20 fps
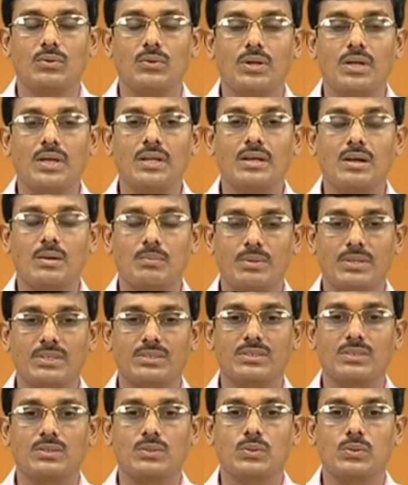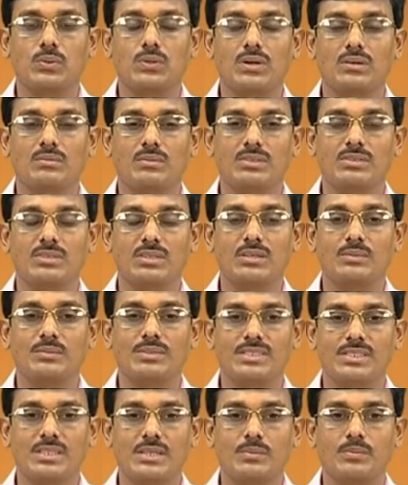in comparison to conventional
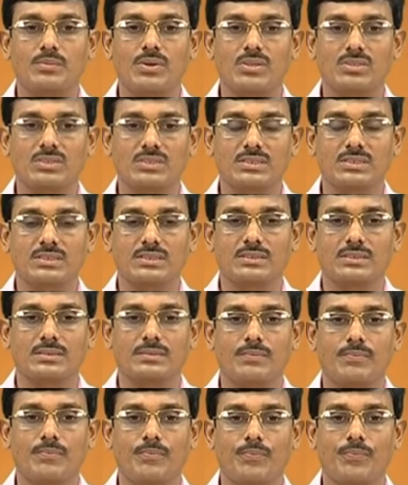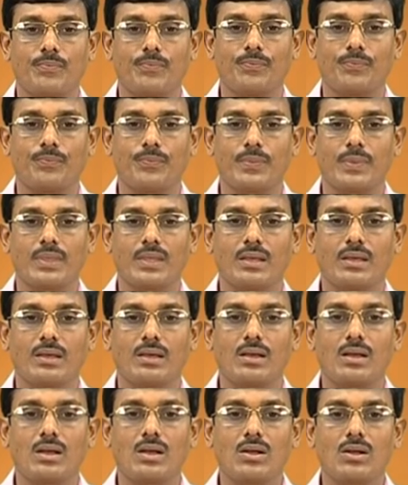machining processes.
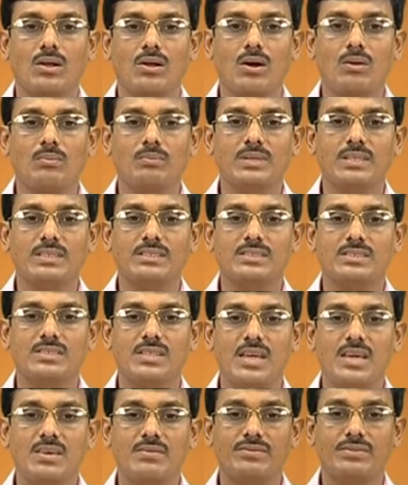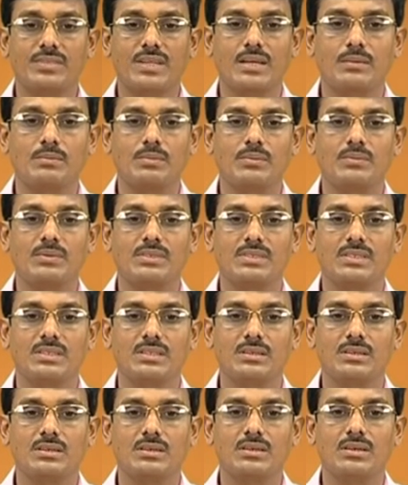Complex shapes can be
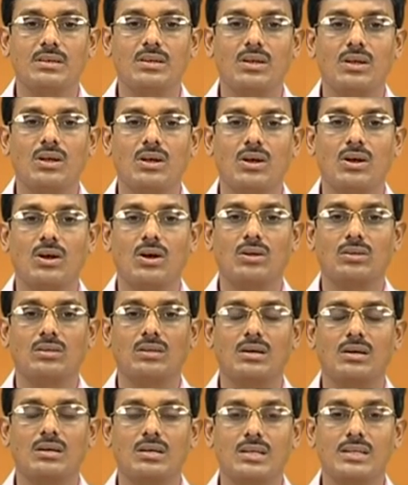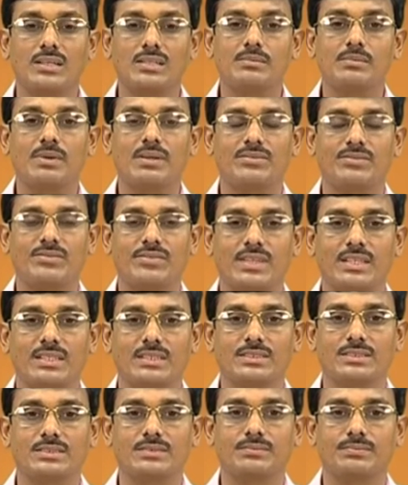machined on hard
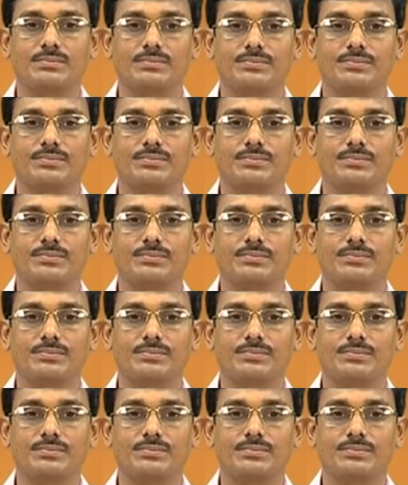materials.